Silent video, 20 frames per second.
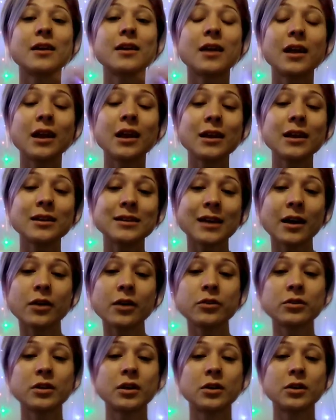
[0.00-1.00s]
getting
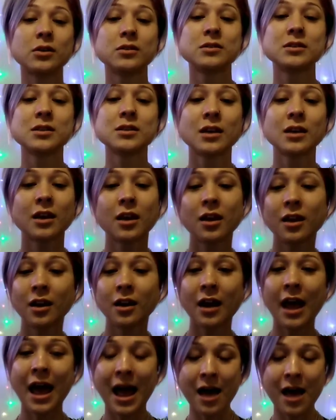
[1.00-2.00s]
downloads
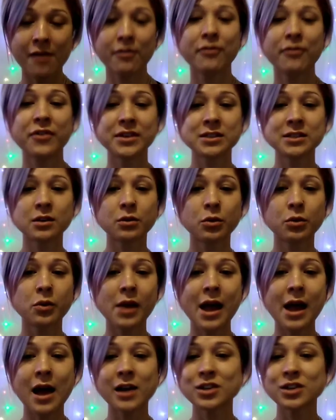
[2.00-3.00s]
can have a physical
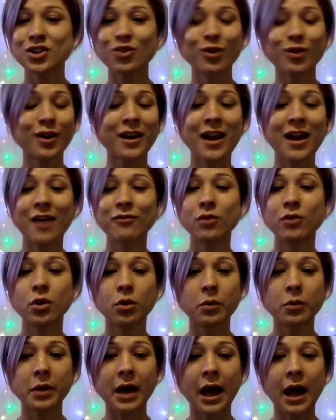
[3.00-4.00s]
reaction or can have
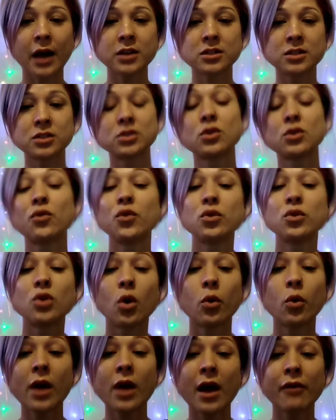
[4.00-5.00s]
no reaction. So if you
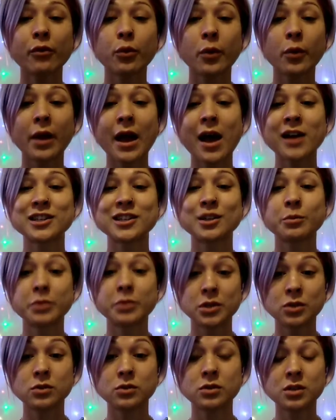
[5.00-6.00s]
don't have a reaction
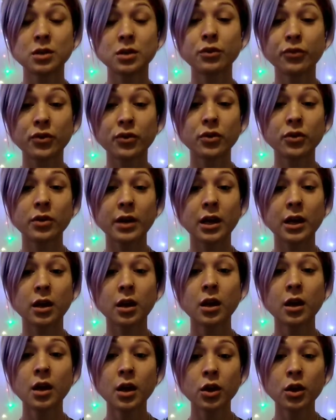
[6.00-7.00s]
but you still feel
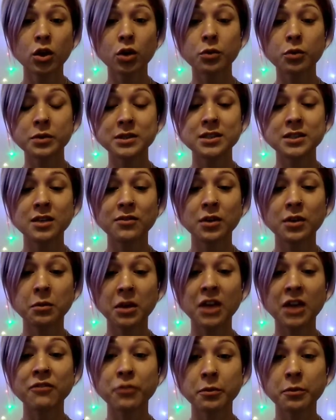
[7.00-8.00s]
like you're
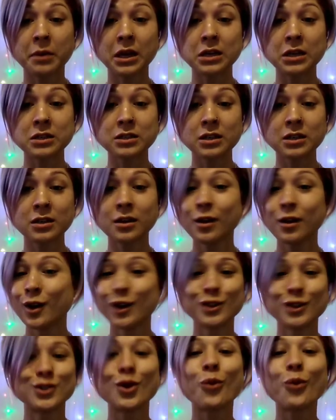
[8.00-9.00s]
receiving information,
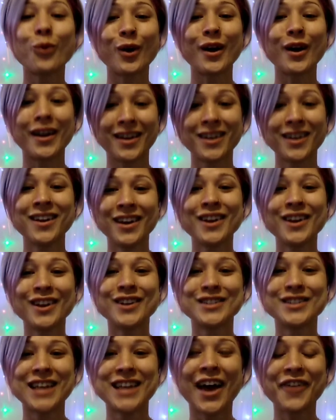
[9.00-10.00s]
don't worry.
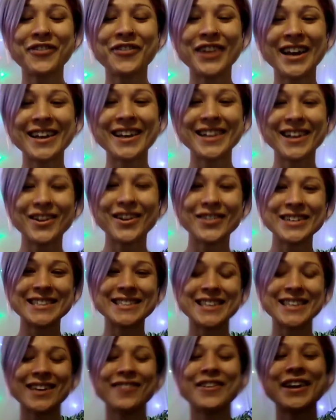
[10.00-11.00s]
You're definitely
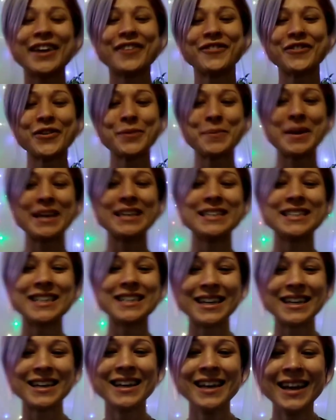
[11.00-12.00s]
receiving
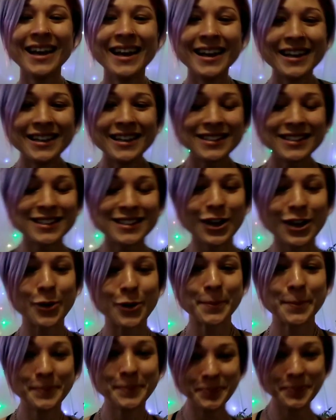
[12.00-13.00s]
information.
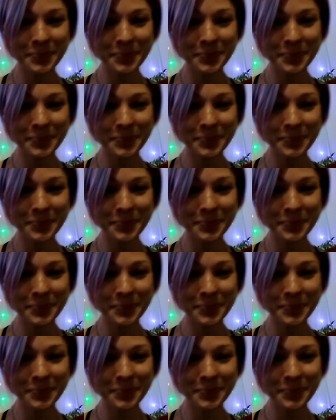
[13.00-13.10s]
So